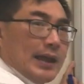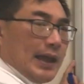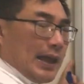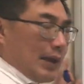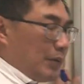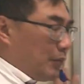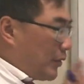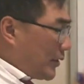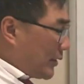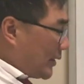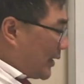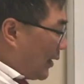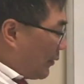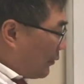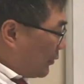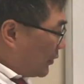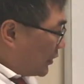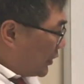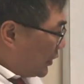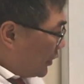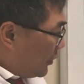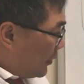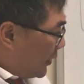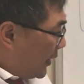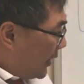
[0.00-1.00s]
And what that will
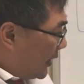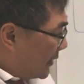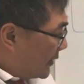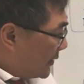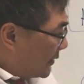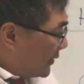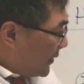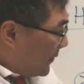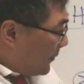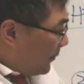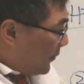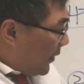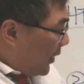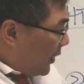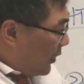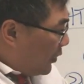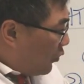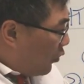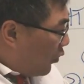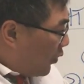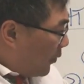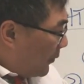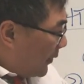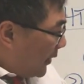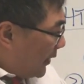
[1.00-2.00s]
do is
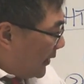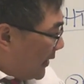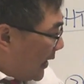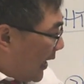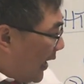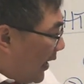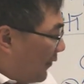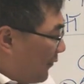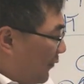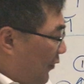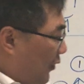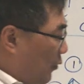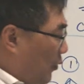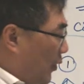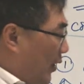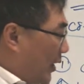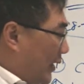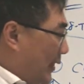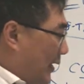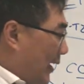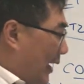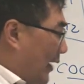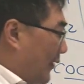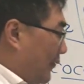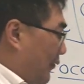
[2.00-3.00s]
normally the alpha 1
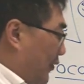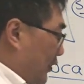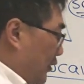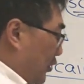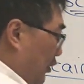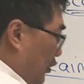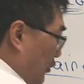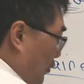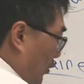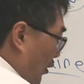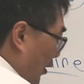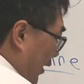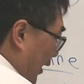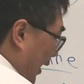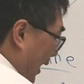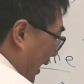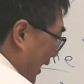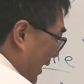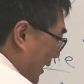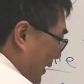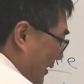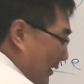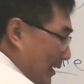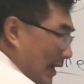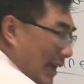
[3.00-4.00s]
and the alpha 2 are
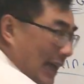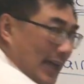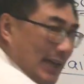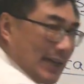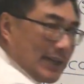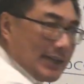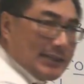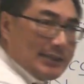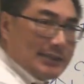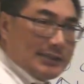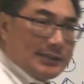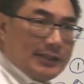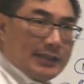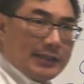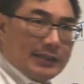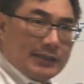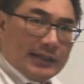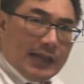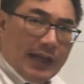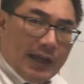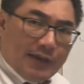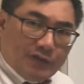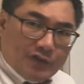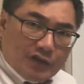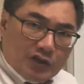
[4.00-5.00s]
antagonistic.
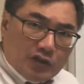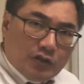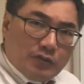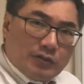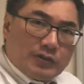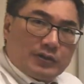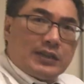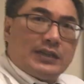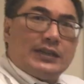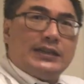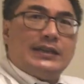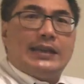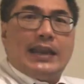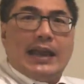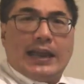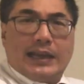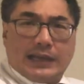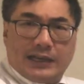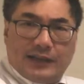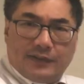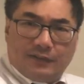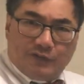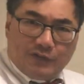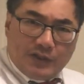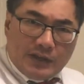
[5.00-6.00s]
The alpha 2 is a
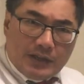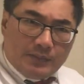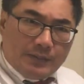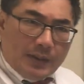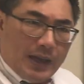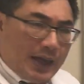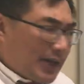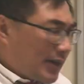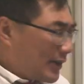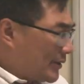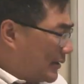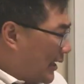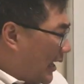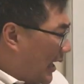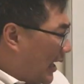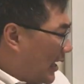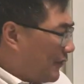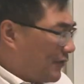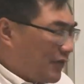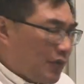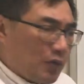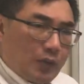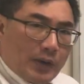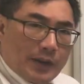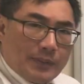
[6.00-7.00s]
negative feedback on the
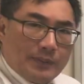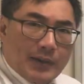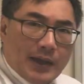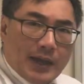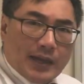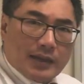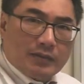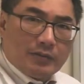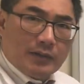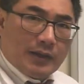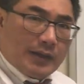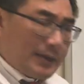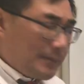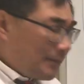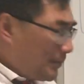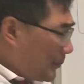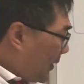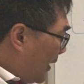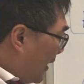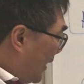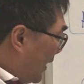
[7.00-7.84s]
alpha 1 pathway.